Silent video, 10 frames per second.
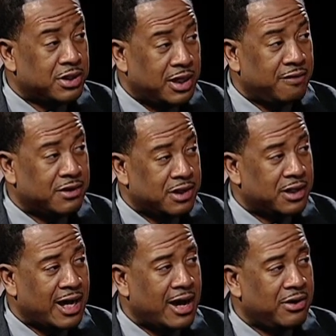given to the
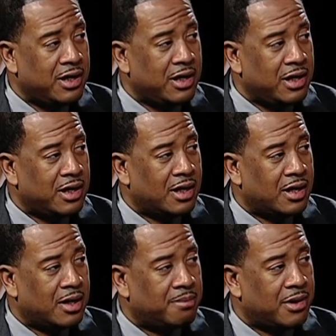county
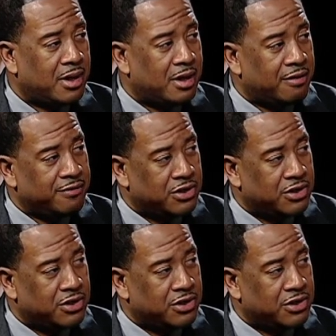of the